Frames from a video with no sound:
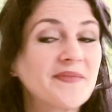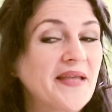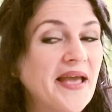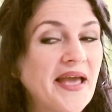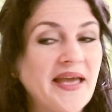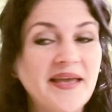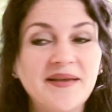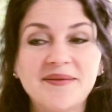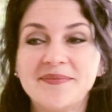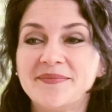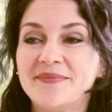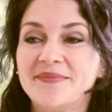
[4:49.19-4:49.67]

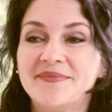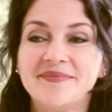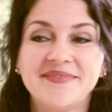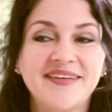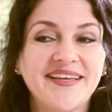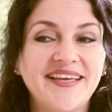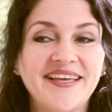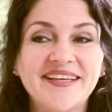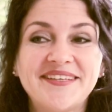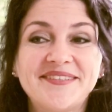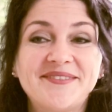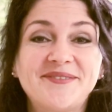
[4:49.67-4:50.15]
I am
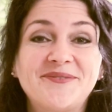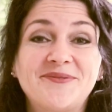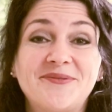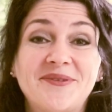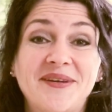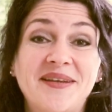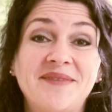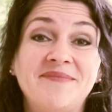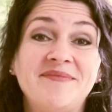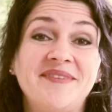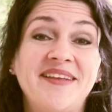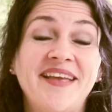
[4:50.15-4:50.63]

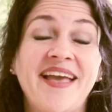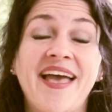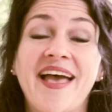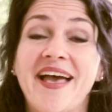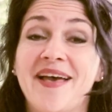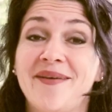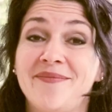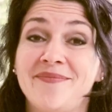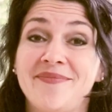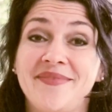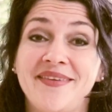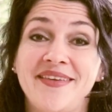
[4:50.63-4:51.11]
extremely
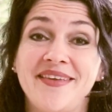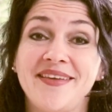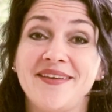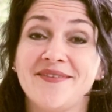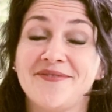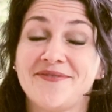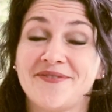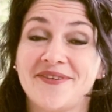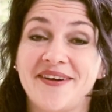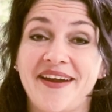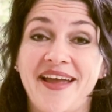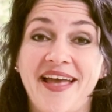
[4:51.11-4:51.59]
happy
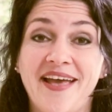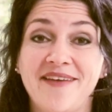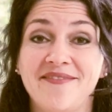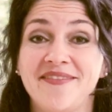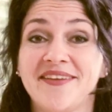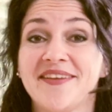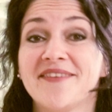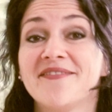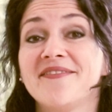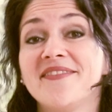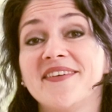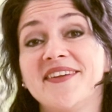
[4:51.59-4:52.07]
for
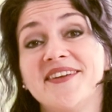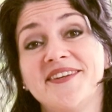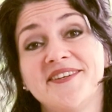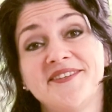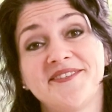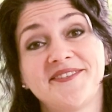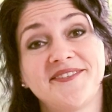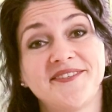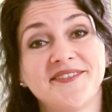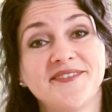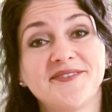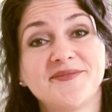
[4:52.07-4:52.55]
having
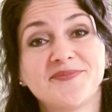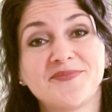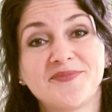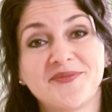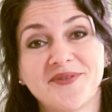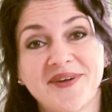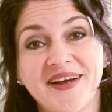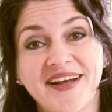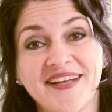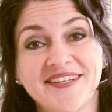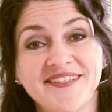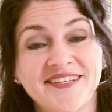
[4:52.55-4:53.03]
finished this
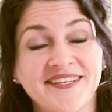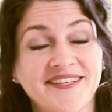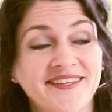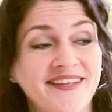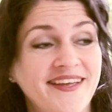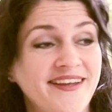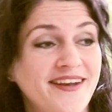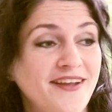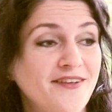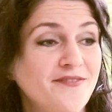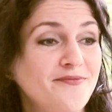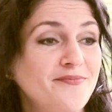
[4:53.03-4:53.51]
project
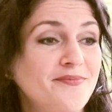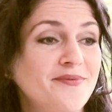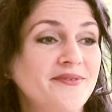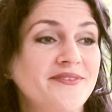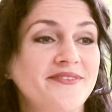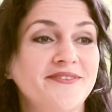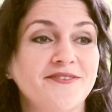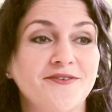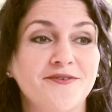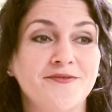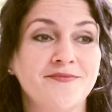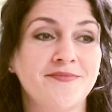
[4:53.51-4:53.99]
that I've
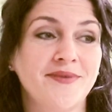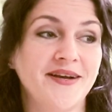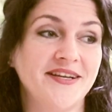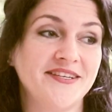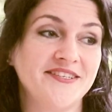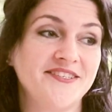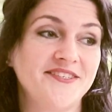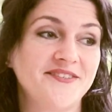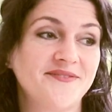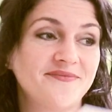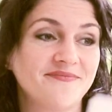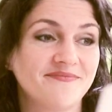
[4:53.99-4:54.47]
put so
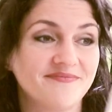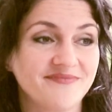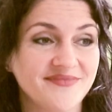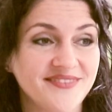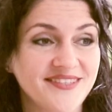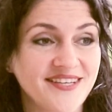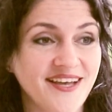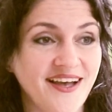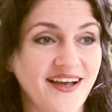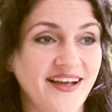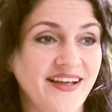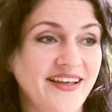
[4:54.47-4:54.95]
much
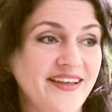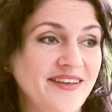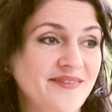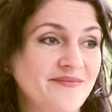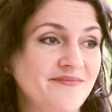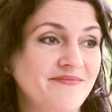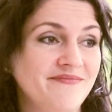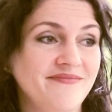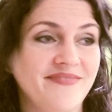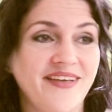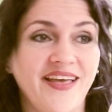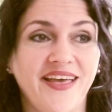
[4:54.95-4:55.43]

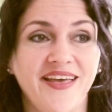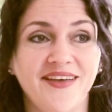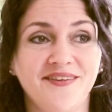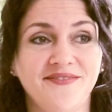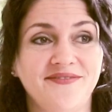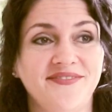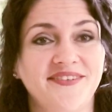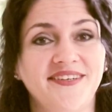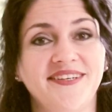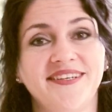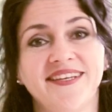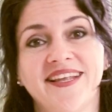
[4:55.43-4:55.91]
time,
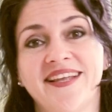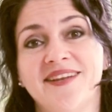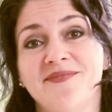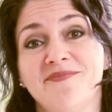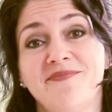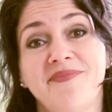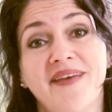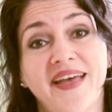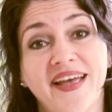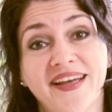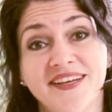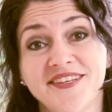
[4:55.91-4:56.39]
effort,
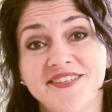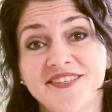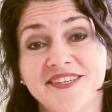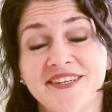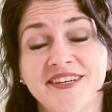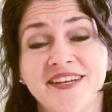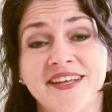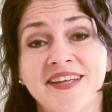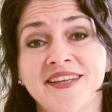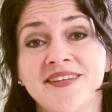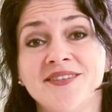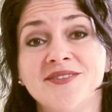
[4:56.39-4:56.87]
and
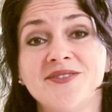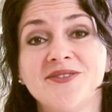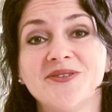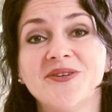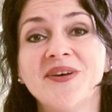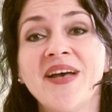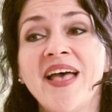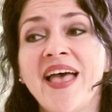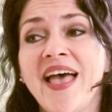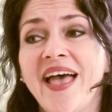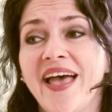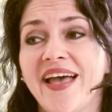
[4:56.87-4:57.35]
passion
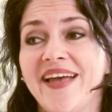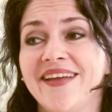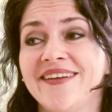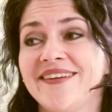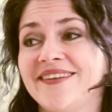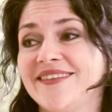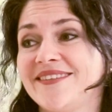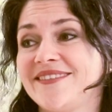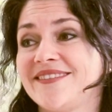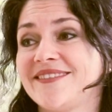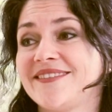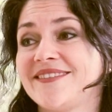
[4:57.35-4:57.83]
into,
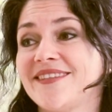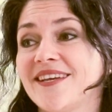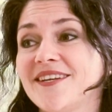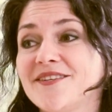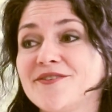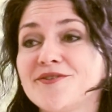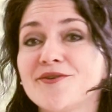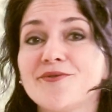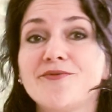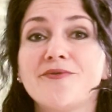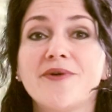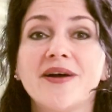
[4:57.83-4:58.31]
and it's
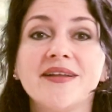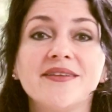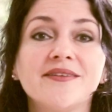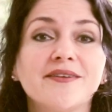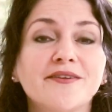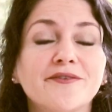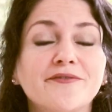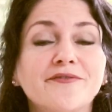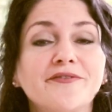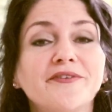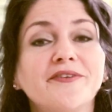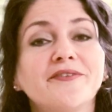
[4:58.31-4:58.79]
such a
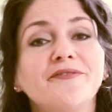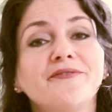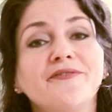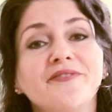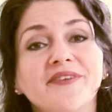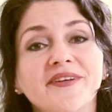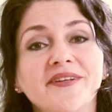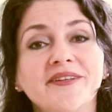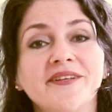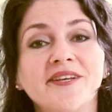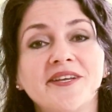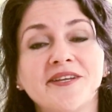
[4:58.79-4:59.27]
wonderful
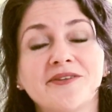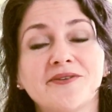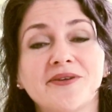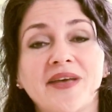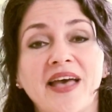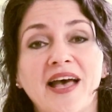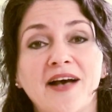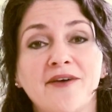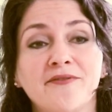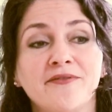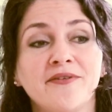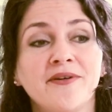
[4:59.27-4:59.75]
feeling to
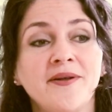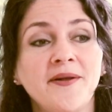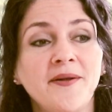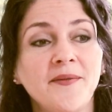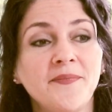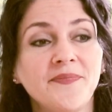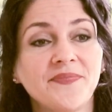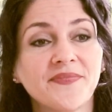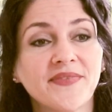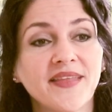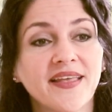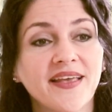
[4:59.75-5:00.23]
have
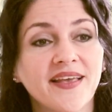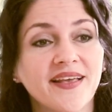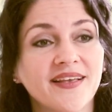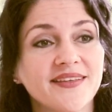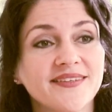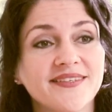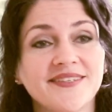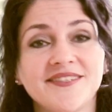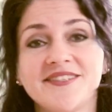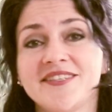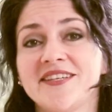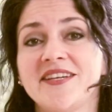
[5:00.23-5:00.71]

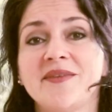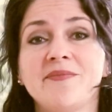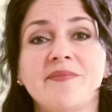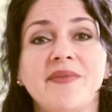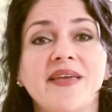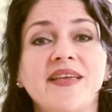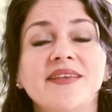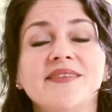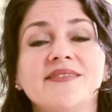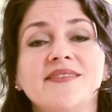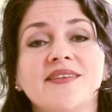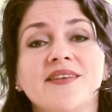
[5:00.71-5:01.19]
such an
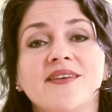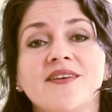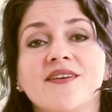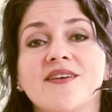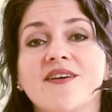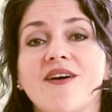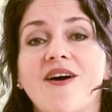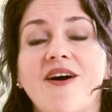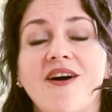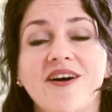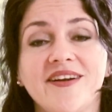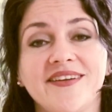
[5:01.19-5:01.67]

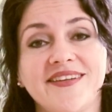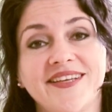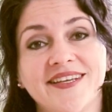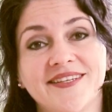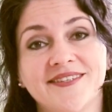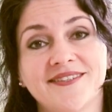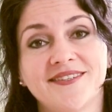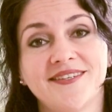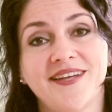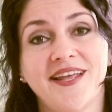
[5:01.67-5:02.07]
amazing audience